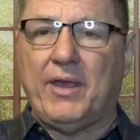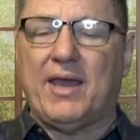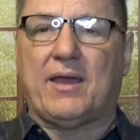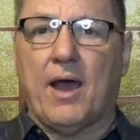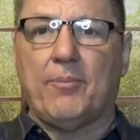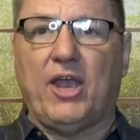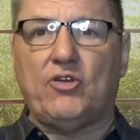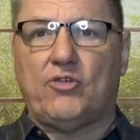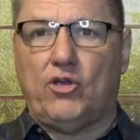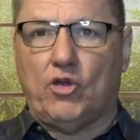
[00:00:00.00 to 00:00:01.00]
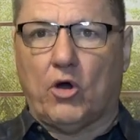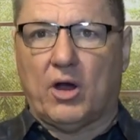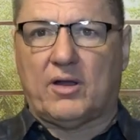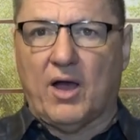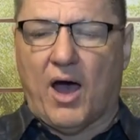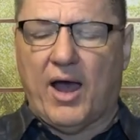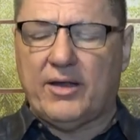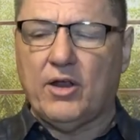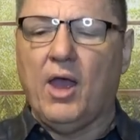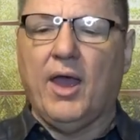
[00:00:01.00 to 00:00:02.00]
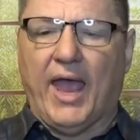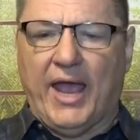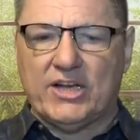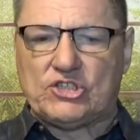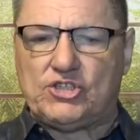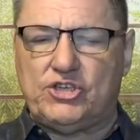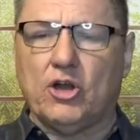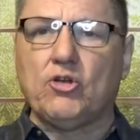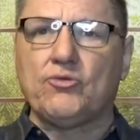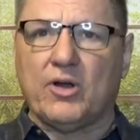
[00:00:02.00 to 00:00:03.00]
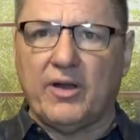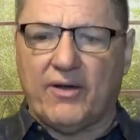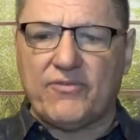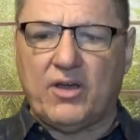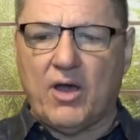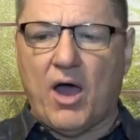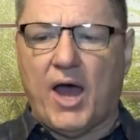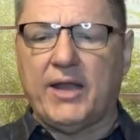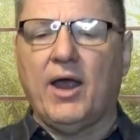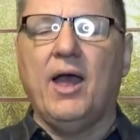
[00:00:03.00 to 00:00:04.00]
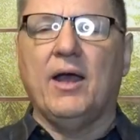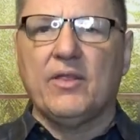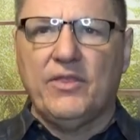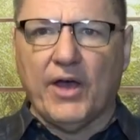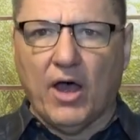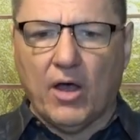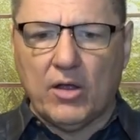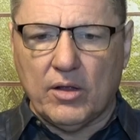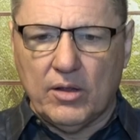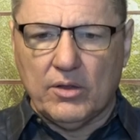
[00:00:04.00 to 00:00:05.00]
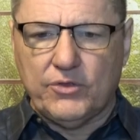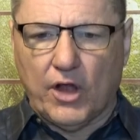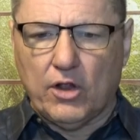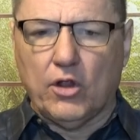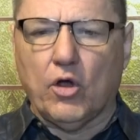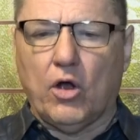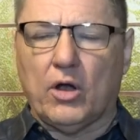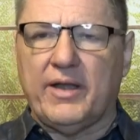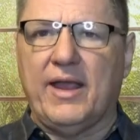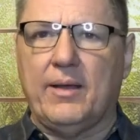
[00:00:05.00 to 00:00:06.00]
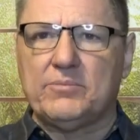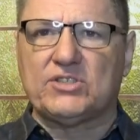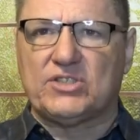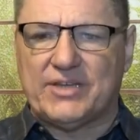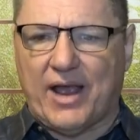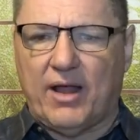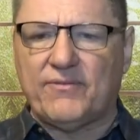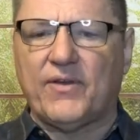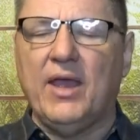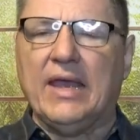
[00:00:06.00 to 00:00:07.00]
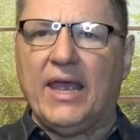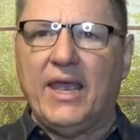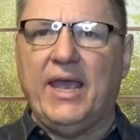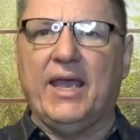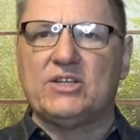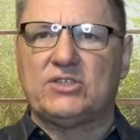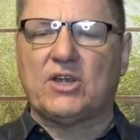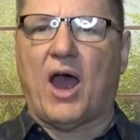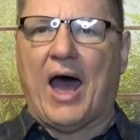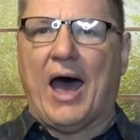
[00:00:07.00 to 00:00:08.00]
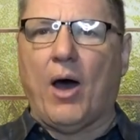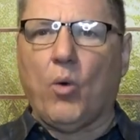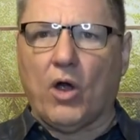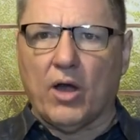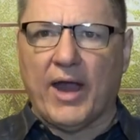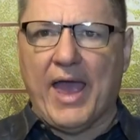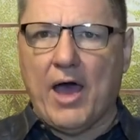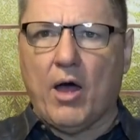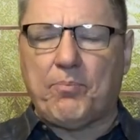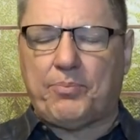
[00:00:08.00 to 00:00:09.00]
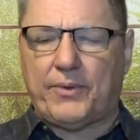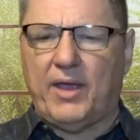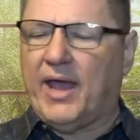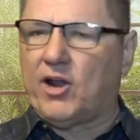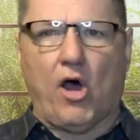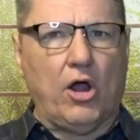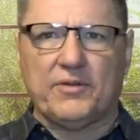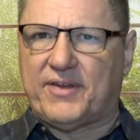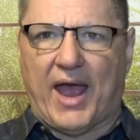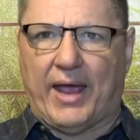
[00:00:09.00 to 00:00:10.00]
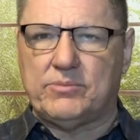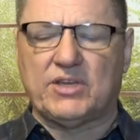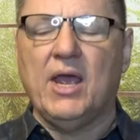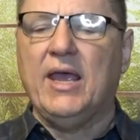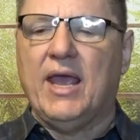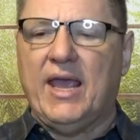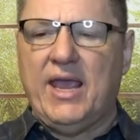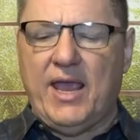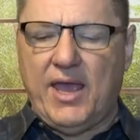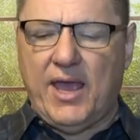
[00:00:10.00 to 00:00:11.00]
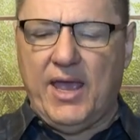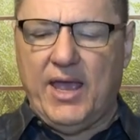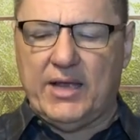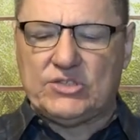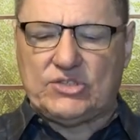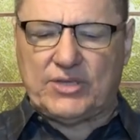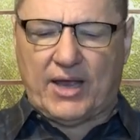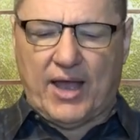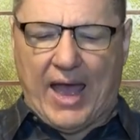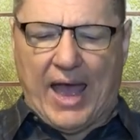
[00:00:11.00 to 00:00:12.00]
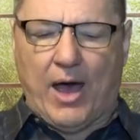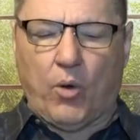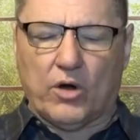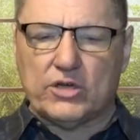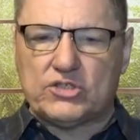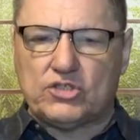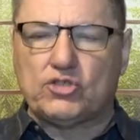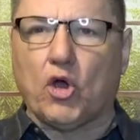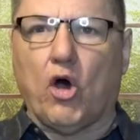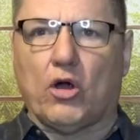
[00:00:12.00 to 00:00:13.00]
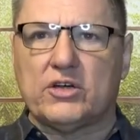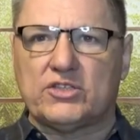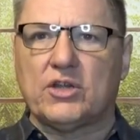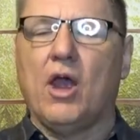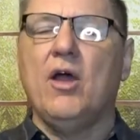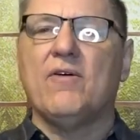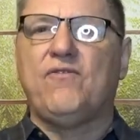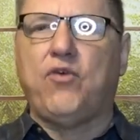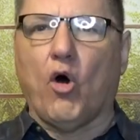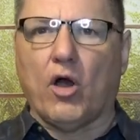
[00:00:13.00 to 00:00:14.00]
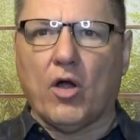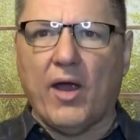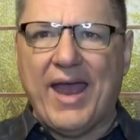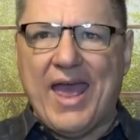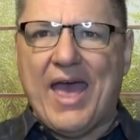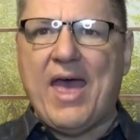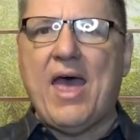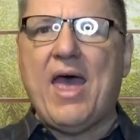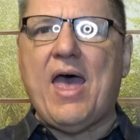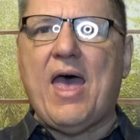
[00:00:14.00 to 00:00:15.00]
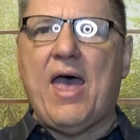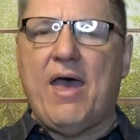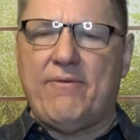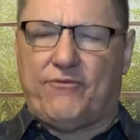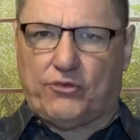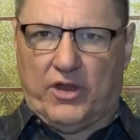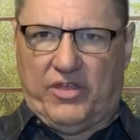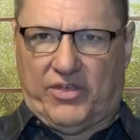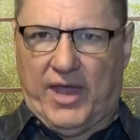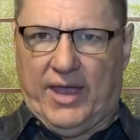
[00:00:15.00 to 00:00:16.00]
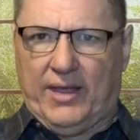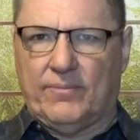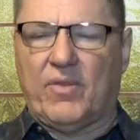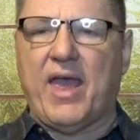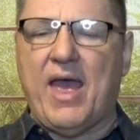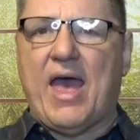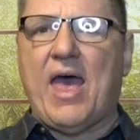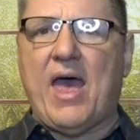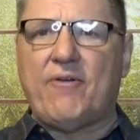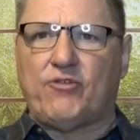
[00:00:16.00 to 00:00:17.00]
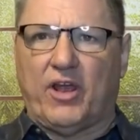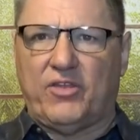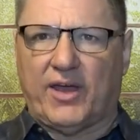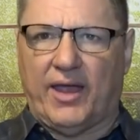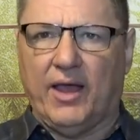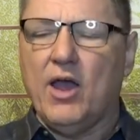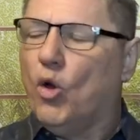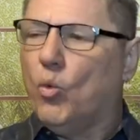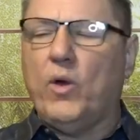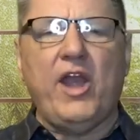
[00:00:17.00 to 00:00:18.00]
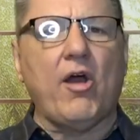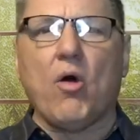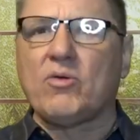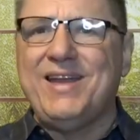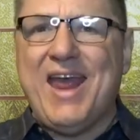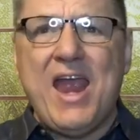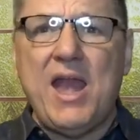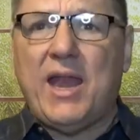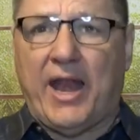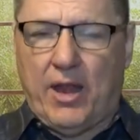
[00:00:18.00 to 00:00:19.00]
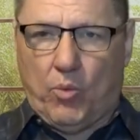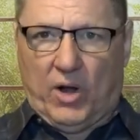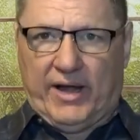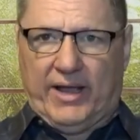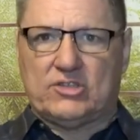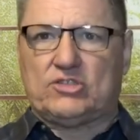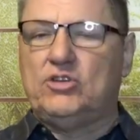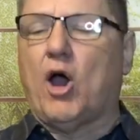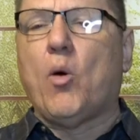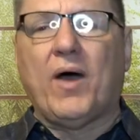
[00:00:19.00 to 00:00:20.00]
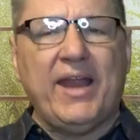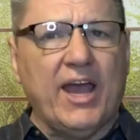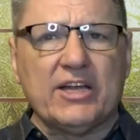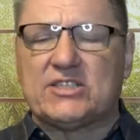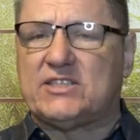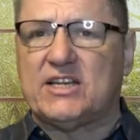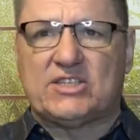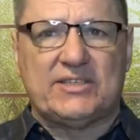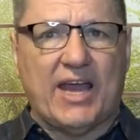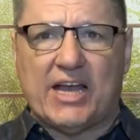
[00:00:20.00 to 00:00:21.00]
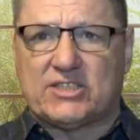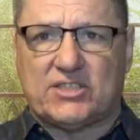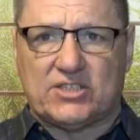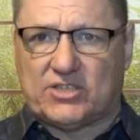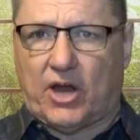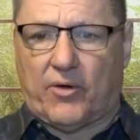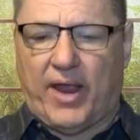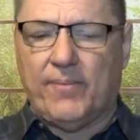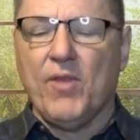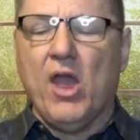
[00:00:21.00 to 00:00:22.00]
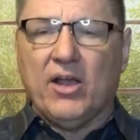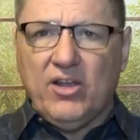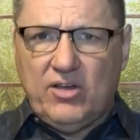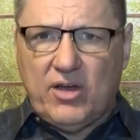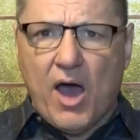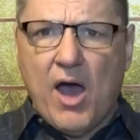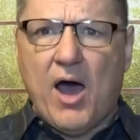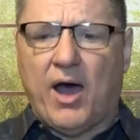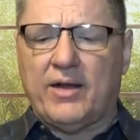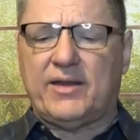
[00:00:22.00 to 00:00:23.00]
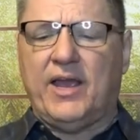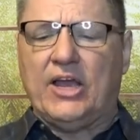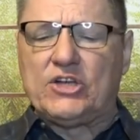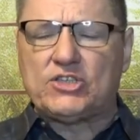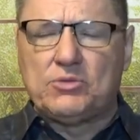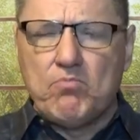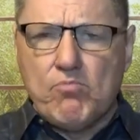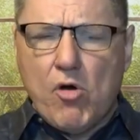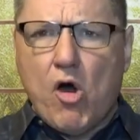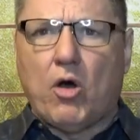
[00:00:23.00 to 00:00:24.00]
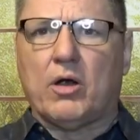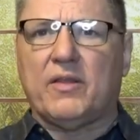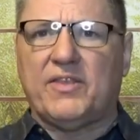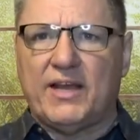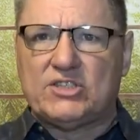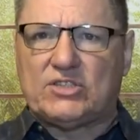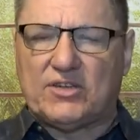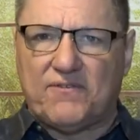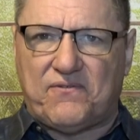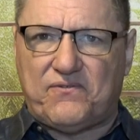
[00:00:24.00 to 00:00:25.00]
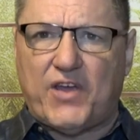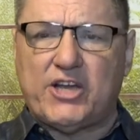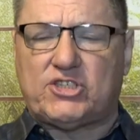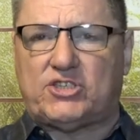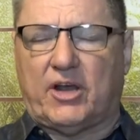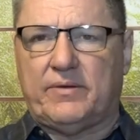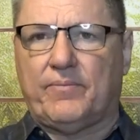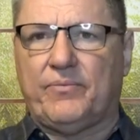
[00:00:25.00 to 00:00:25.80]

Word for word: be coming to your God as children of God? The, the Lord himself is our help at all times. He is our source for everything. Everything. We don't need anyone else. No one else is necessary. God is more than sufficient